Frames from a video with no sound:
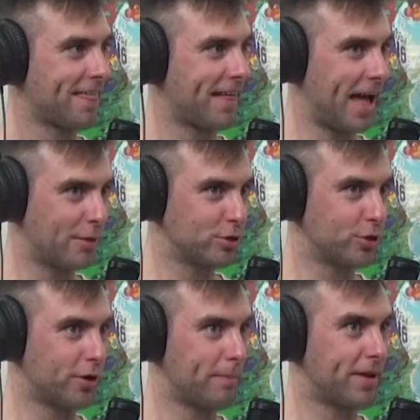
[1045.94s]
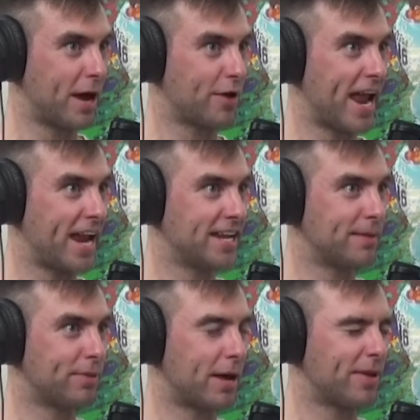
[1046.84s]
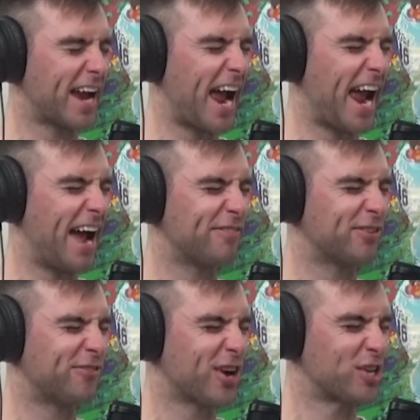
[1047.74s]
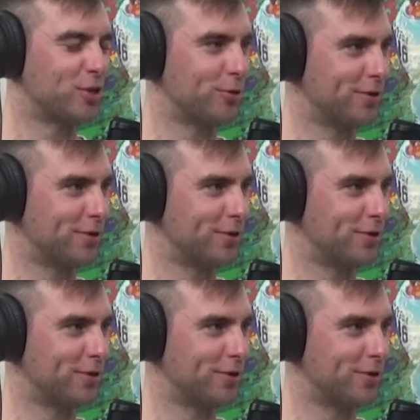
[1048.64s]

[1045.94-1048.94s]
I would do it, but I would hate it, but I'd be like, I have to fucking do